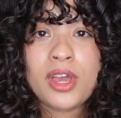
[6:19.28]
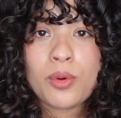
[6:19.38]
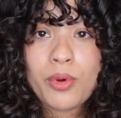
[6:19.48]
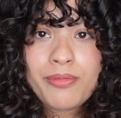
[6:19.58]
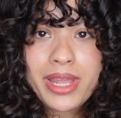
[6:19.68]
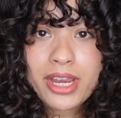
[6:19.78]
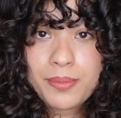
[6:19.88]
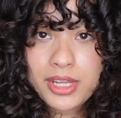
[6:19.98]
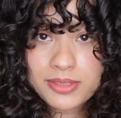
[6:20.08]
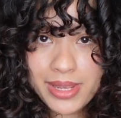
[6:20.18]
with my hair,
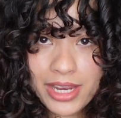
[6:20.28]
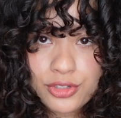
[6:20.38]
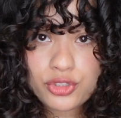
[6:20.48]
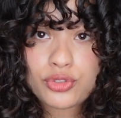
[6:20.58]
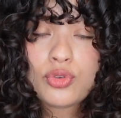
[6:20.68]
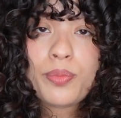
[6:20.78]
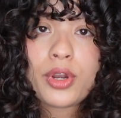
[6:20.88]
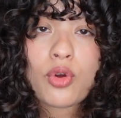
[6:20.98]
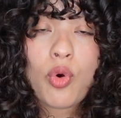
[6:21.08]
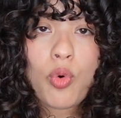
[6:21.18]
because my hair is
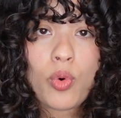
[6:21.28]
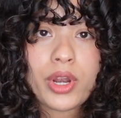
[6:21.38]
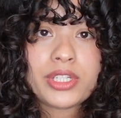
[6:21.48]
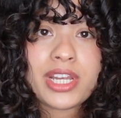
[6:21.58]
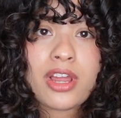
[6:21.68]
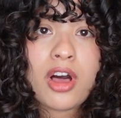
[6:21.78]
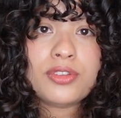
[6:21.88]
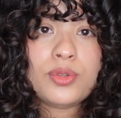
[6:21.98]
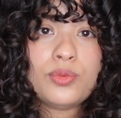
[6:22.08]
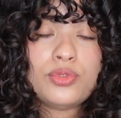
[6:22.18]
super coarse and
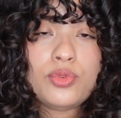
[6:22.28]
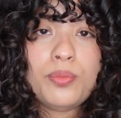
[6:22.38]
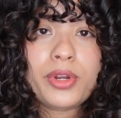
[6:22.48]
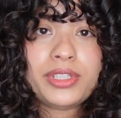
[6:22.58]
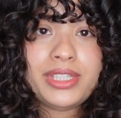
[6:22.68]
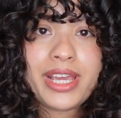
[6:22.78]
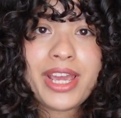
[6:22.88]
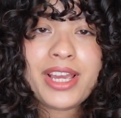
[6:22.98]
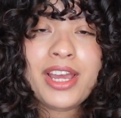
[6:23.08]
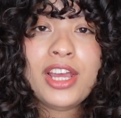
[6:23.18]
also super
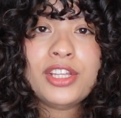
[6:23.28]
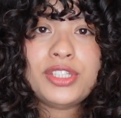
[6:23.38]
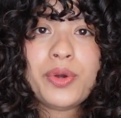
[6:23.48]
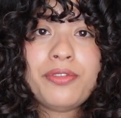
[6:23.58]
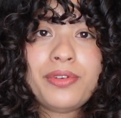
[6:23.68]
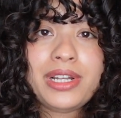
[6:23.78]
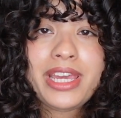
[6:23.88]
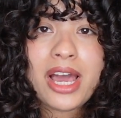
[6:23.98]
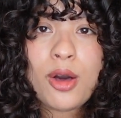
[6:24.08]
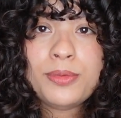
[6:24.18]
thick, so it
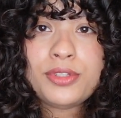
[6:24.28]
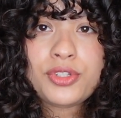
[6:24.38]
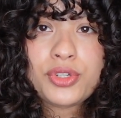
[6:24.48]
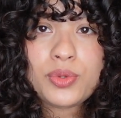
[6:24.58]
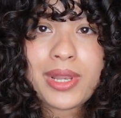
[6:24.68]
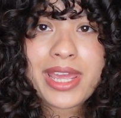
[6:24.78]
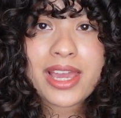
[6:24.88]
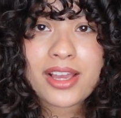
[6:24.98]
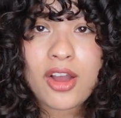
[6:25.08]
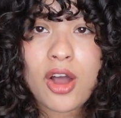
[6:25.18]
really helps to like
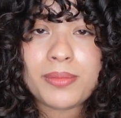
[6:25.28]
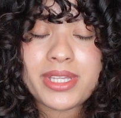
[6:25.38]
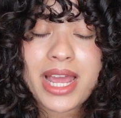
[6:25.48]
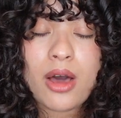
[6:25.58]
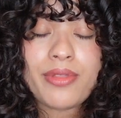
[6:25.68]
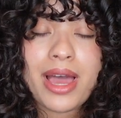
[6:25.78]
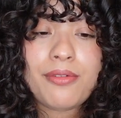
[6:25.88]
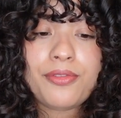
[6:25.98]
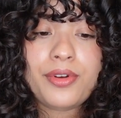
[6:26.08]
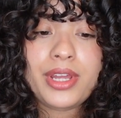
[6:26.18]
calm down
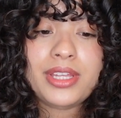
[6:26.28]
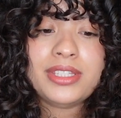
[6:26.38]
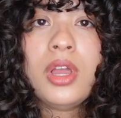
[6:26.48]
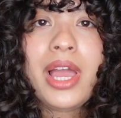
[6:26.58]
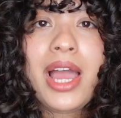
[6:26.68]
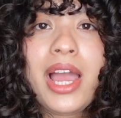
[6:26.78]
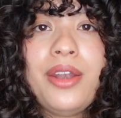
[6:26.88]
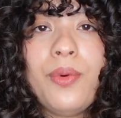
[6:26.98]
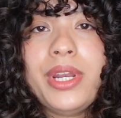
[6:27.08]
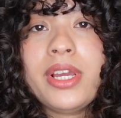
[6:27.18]
that frizz.
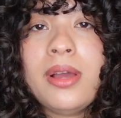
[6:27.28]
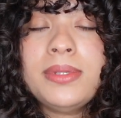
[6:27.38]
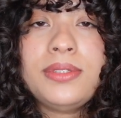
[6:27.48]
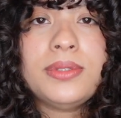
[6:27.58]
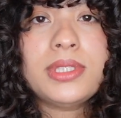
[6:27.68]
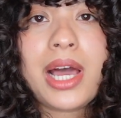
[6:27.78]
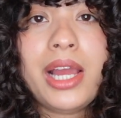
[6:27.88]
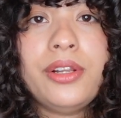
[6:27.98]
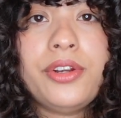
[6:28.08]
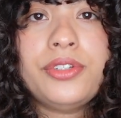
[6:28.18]
And when it comes to
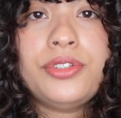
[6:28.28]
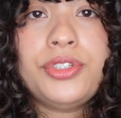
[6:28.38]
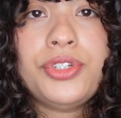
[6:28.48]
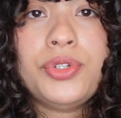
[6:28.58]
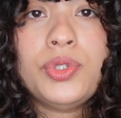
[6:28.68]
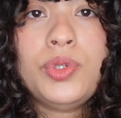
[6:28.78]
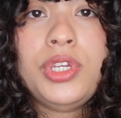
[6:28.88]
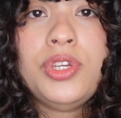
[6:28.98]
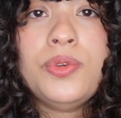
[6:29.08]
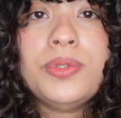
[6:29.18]
stylers too,
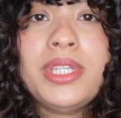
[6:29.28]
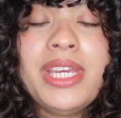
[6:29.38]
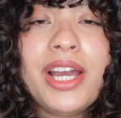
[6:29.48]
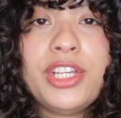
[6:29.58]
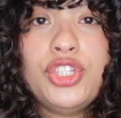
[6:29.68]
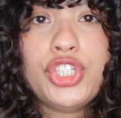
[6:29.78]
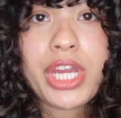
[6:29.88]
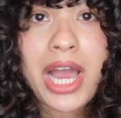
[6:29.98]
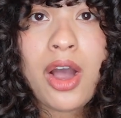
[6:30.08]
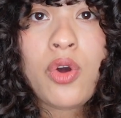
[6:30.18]
using a
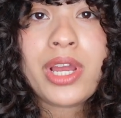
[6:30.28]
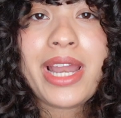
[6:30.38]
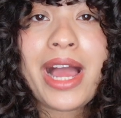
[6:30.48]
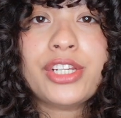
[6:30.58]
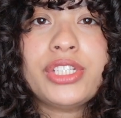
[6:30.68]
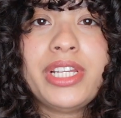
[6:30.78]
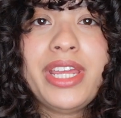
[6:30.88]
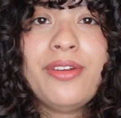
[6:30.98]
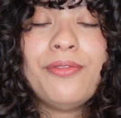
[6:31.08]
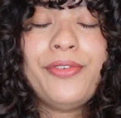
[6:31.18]
gel can
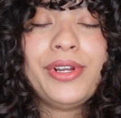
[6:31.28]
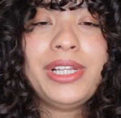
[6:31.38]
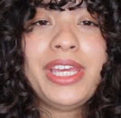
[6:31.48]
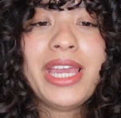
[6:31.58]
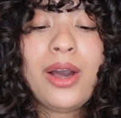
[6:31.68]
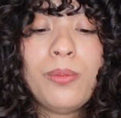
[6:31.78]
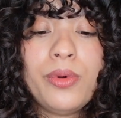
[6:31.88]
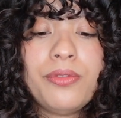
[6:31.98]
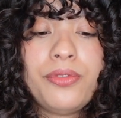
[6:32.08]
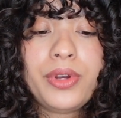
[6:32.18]
actually really help
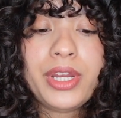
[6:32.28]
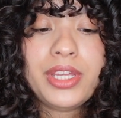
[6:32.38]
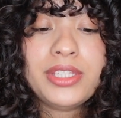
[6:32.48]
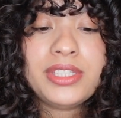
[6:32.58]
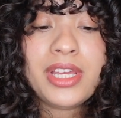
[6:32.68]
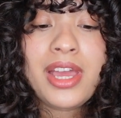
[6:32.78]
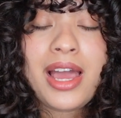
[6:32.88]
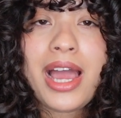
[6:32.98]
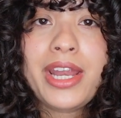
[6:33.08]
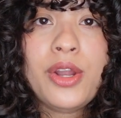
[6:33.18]
with frizz.
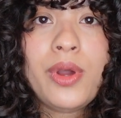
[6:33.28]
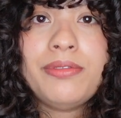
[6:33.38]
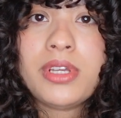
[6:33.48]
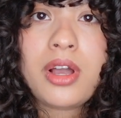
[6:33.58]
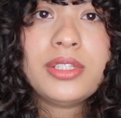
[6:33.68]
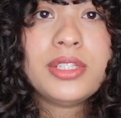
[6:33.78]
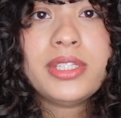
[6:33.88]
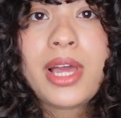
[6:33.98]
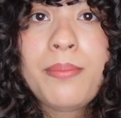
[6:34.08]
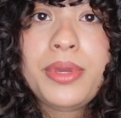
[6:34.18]
I know I've talked to
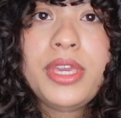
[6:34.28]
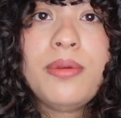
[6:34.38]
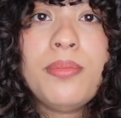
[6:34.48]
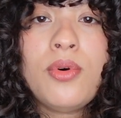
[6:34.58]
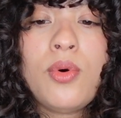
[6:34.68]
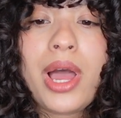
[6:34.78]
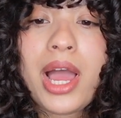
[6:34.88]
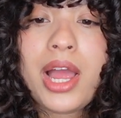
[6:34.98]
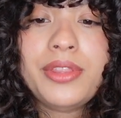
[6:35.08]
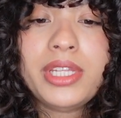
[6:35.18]
some people
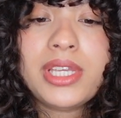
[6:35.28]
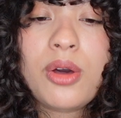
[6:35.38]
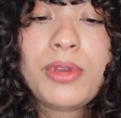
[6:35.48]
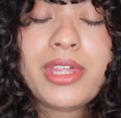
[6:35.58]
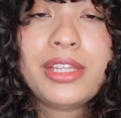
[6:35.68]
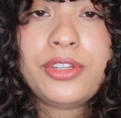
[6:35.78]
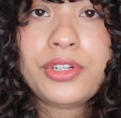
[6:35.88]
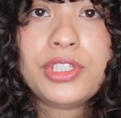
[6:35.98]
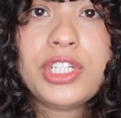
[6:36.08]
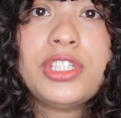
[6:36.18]
and they tell me that
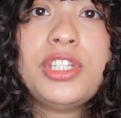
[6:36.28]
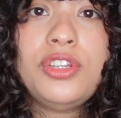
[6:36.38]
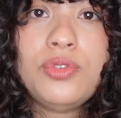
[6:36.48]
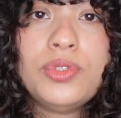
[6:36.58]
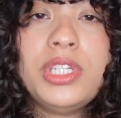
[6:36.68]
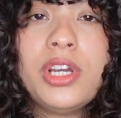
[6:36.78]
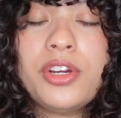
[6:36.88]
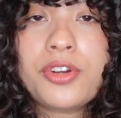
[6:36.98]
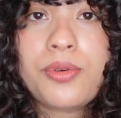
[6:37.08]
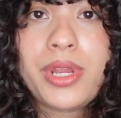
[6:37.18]
they're just using a
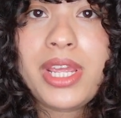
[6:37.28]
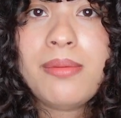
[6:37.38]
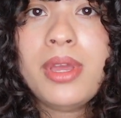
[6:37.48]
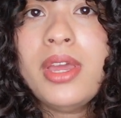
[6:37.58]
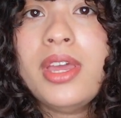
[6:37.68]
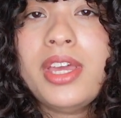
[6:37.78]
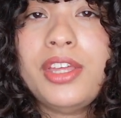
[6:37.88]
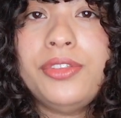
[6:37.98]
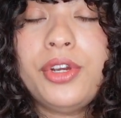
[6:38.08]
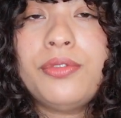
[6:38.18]
cream
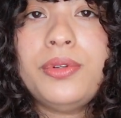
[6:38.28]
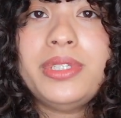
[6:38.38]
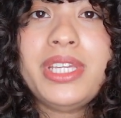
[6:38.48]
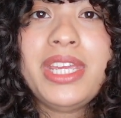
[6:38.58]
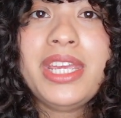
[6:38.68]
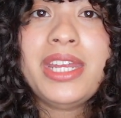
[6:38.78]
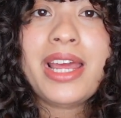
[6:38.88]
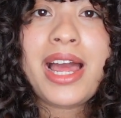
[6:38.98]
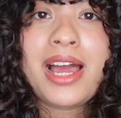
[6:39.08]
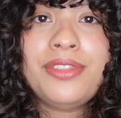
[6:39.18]
in their routine
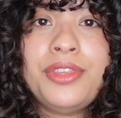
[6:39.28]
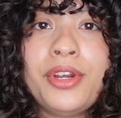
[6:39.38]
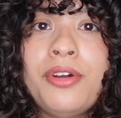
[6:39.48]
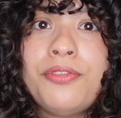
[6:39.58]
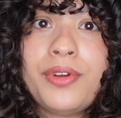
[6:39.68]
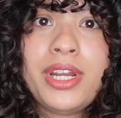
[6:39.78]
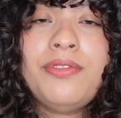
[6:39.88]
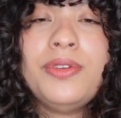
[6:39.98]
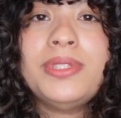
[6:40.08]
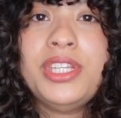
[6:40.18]
and they're afraid
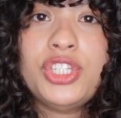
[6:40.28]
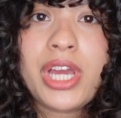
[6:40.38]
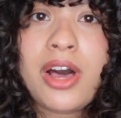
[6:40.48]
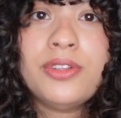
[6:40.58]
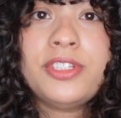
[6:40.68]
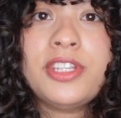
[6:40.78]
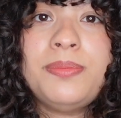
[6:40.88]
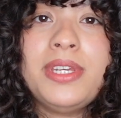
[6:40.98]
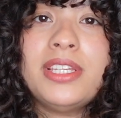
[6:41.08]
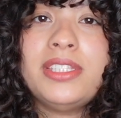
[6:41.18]
of using gels just
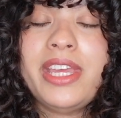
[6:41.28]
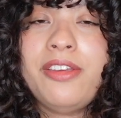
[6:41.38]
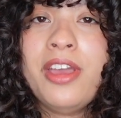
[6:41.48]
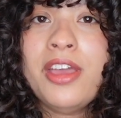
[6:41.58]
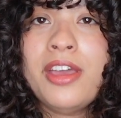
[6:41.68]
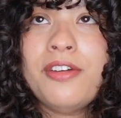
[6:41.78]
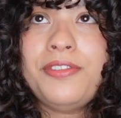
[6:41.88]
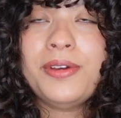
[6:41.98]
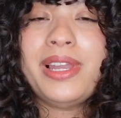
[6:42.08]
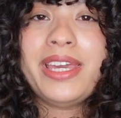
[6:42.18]
because they
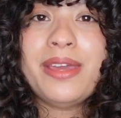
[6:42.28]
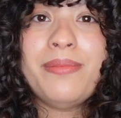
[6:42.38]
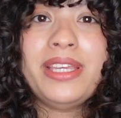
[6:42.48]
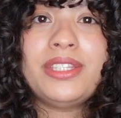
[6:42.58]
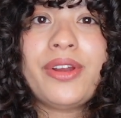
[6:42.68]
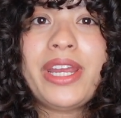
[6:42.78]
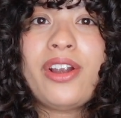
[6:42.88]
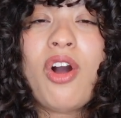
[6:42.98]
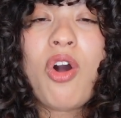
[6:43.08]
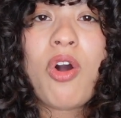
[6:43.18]
feel like it makes their hair
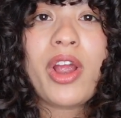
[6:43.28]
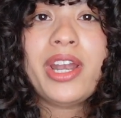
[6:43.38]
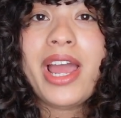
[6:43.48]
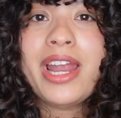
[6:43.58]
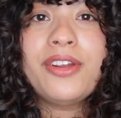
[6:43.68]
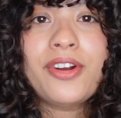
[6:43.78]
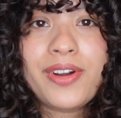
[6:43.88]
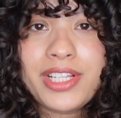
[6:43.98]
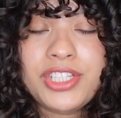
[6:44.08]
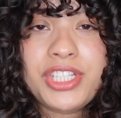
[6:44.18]
hard and
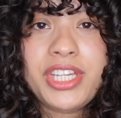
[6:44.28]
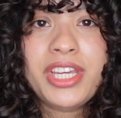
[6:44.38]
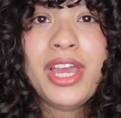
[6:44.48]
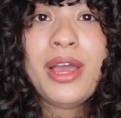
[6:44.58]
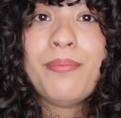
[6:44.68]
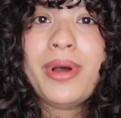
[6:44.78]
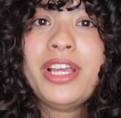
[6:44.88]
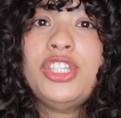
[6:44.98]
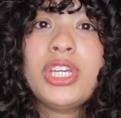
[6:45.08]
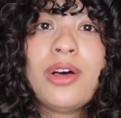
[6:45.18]
crunchy.
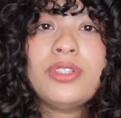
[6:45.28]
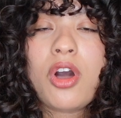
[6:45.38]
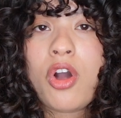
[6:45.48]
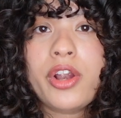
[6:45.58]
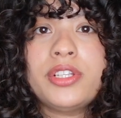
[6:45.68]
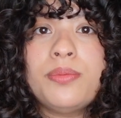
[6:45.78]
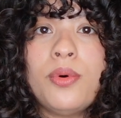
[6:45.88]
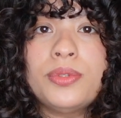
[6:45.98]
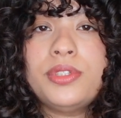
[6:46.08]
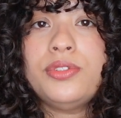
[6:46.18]
But gels are
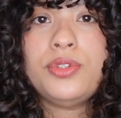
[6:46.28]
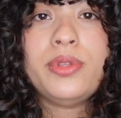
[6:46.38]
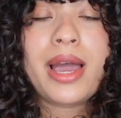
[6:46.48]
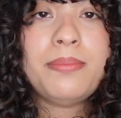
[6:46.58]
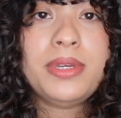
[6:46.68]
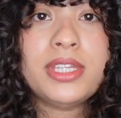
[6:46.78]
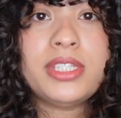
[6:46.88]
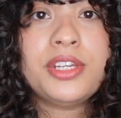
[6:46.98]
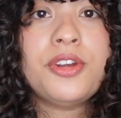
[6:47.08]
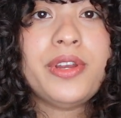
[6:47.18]
supposed to do that because
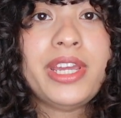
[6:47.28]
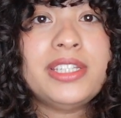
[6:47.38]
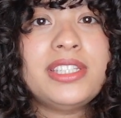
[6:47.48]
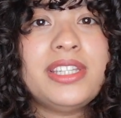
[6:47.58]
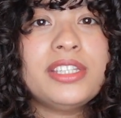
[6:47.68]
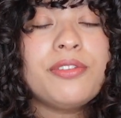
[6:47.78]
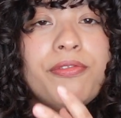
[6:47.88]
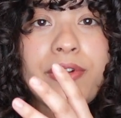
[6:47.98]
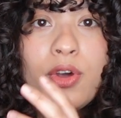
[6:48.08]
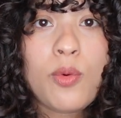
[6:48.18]
it creates this
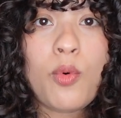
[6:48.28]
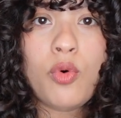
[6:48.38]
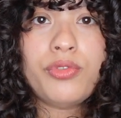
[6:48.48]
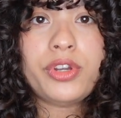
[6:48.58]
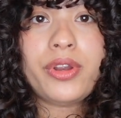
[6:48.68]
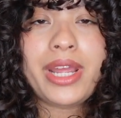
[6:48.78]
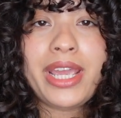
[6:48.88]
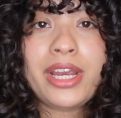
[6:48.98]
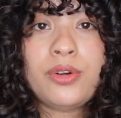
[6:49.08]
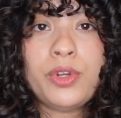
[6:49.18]
film over your
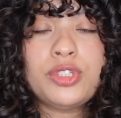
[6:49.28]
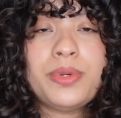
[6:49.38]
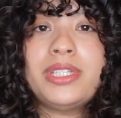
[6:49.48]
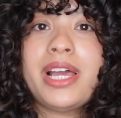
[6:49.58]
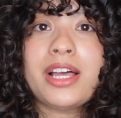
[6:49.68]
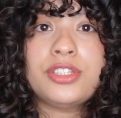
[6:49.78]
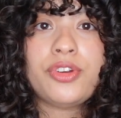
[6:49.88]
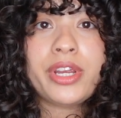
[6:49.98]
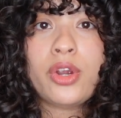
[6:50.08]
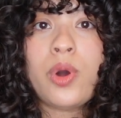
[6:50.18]
hair which protects
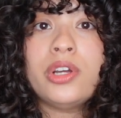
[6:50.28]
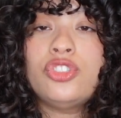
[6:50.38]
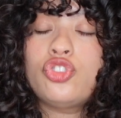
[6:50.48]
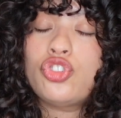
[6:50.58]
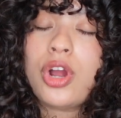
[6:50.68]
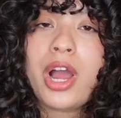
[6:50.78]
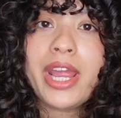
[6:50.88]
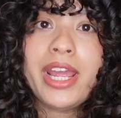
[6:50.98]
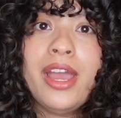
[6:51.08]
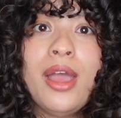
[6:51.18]
your hair while it's
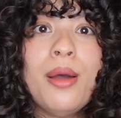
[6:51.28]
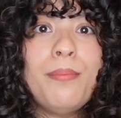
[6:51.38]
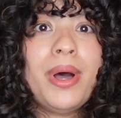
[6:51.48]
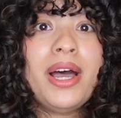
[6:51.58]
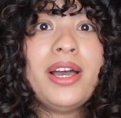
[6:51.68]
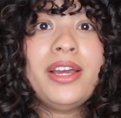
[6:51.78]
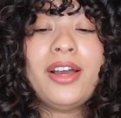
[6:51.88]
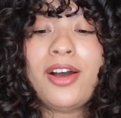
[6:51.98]
drying. But